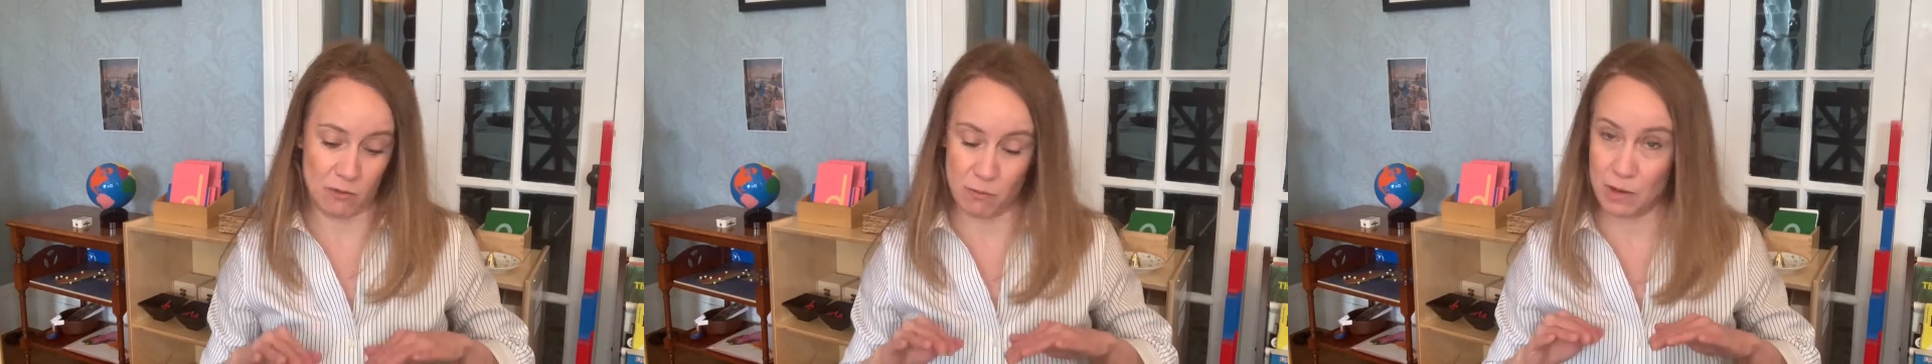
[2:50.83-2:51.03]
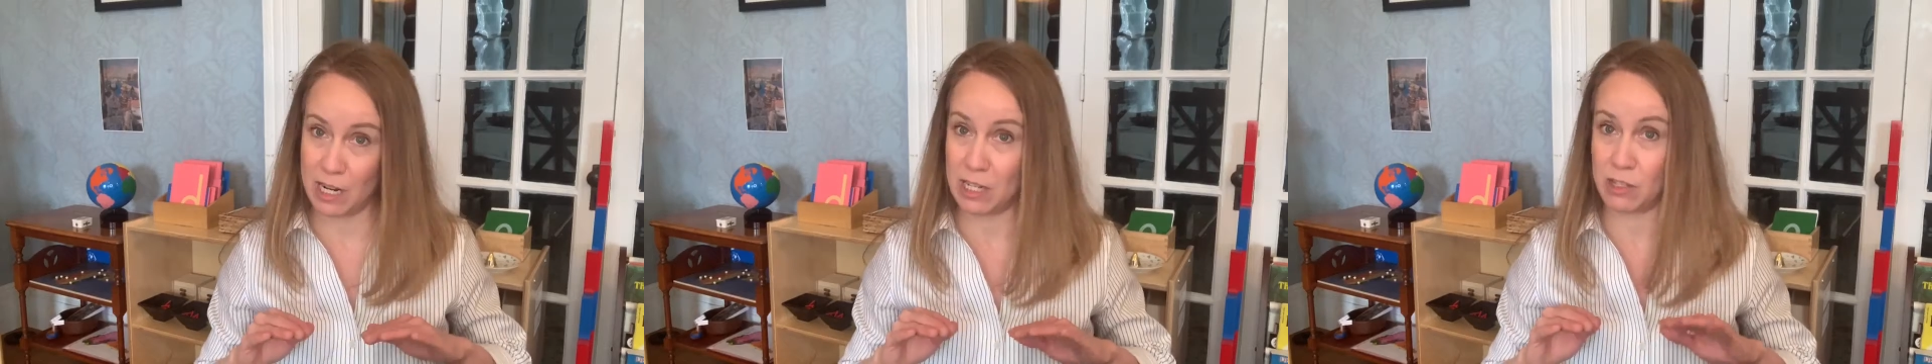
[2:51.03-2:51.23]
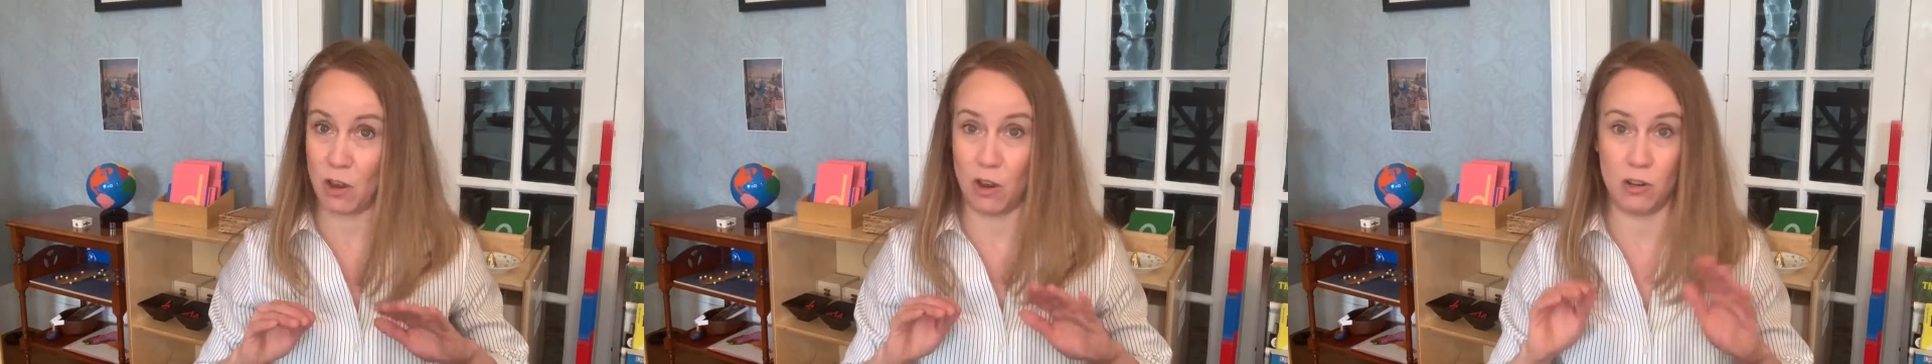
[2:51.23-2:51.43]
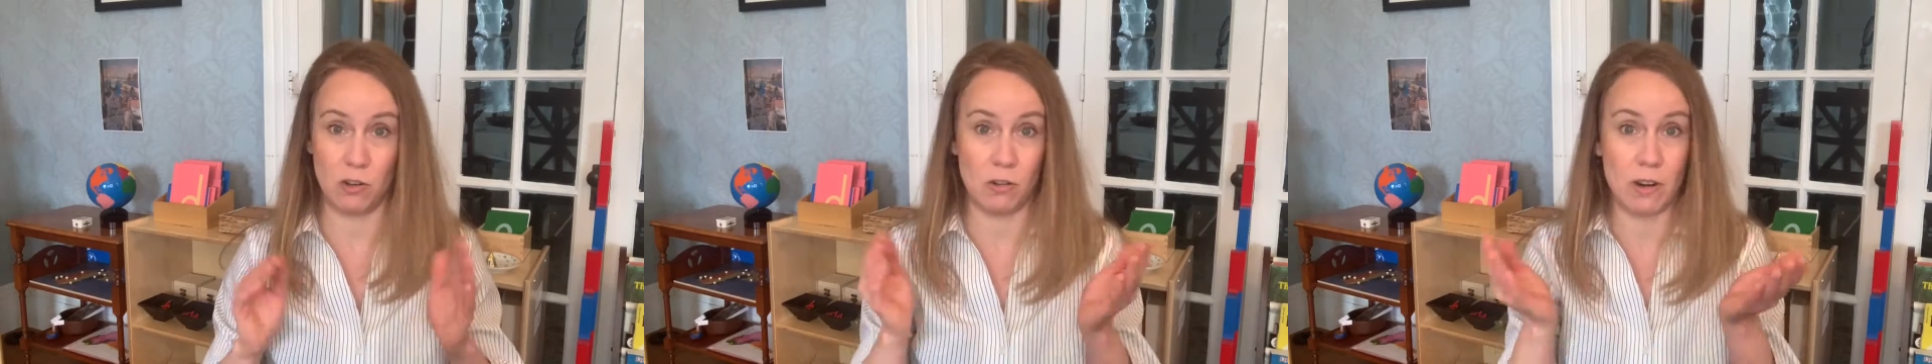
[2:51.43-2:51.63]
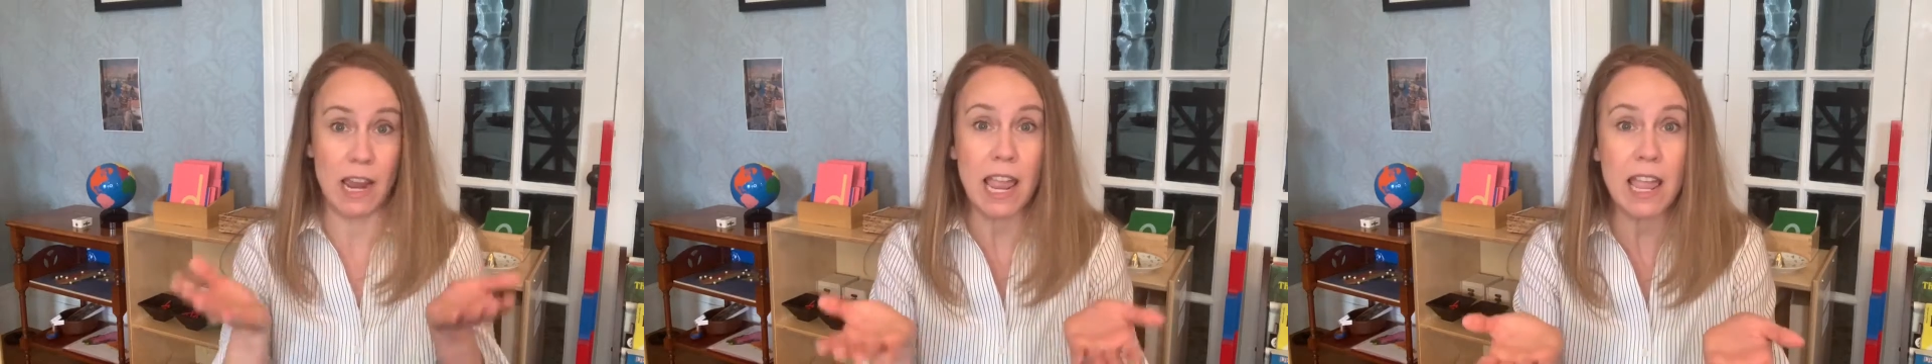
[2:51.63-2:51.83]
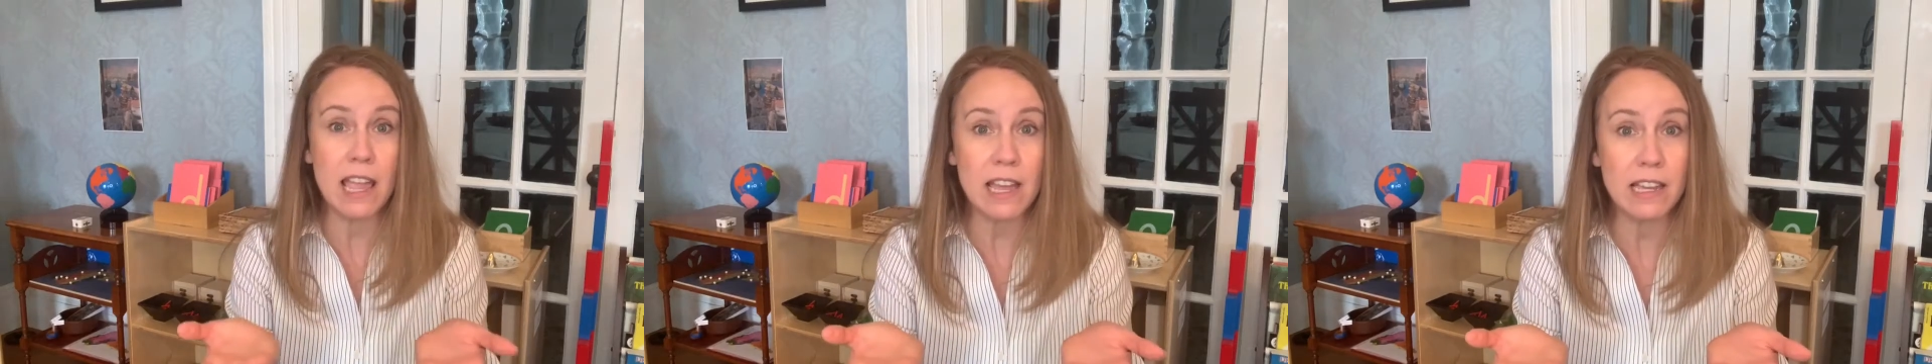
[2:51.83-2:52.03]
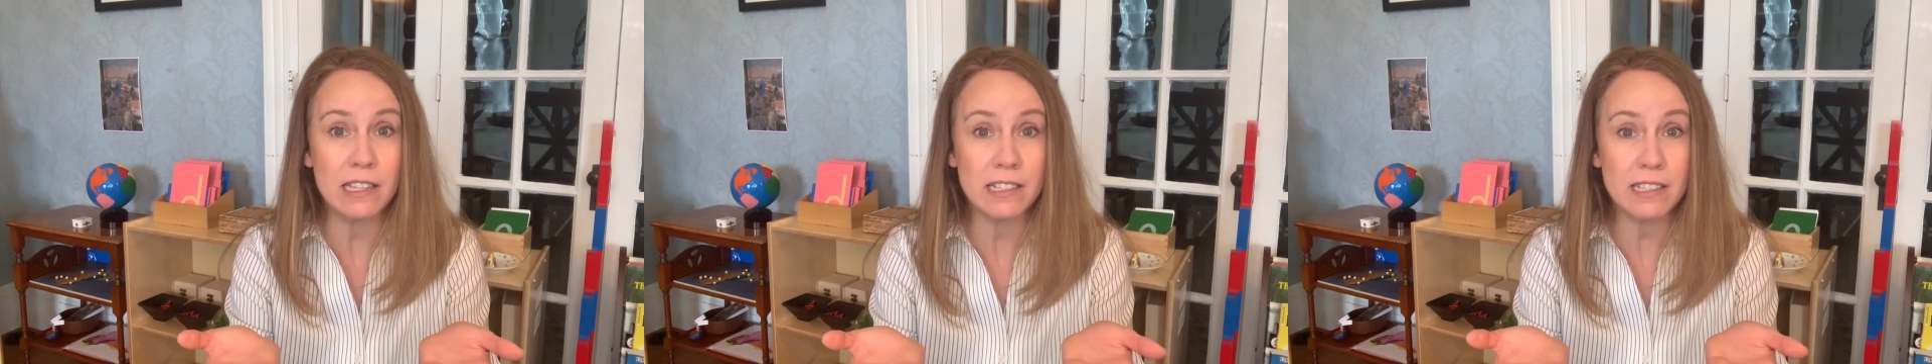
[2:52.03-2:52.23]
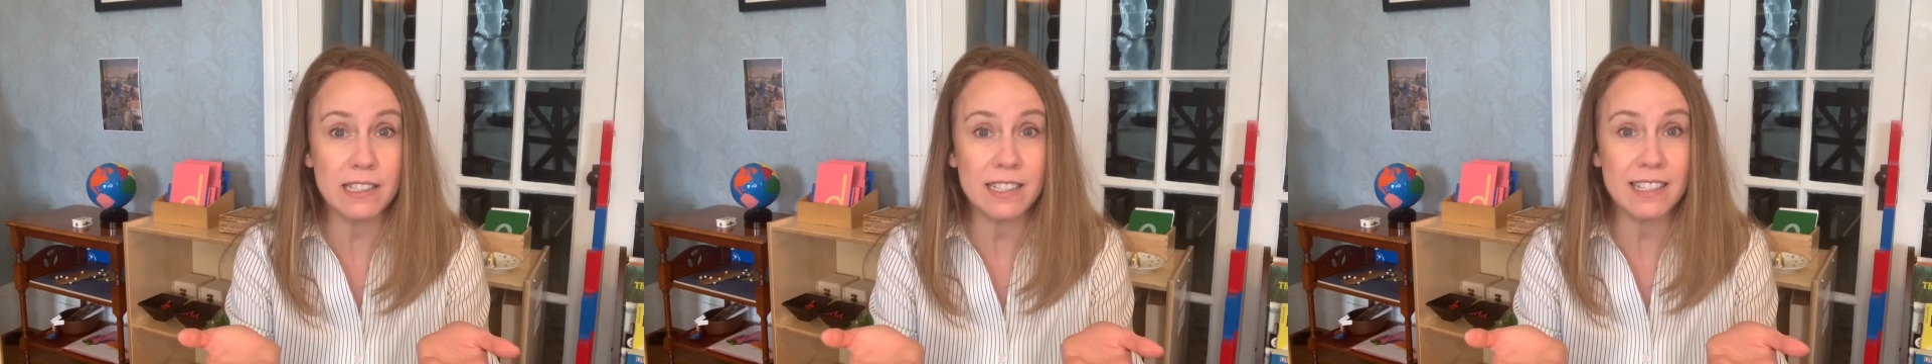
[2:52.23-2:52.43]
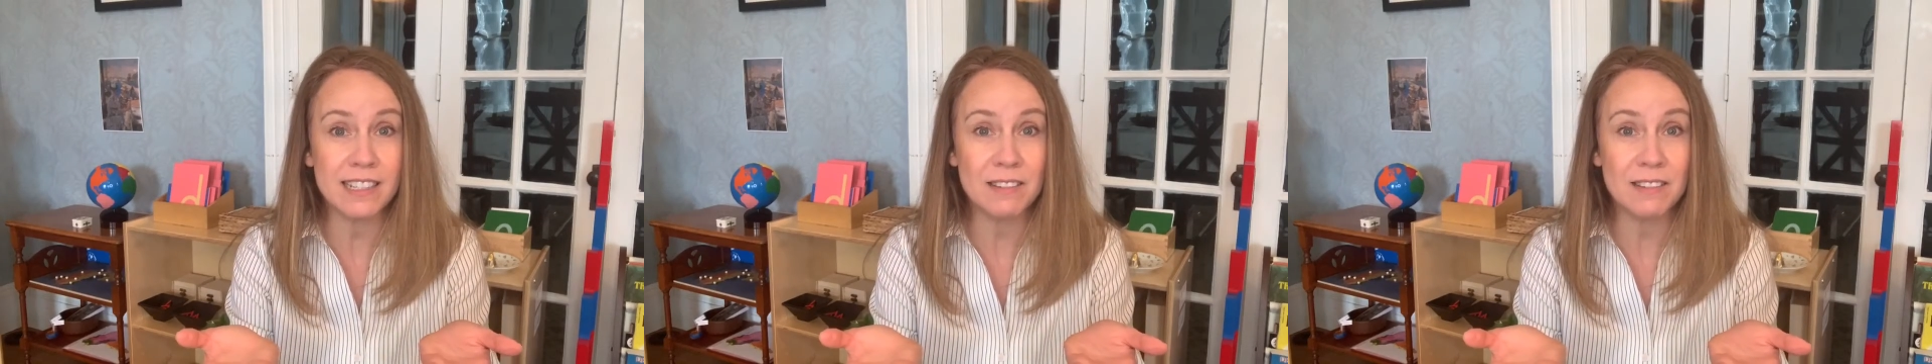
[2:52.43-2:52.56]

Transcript: when it's on your hands,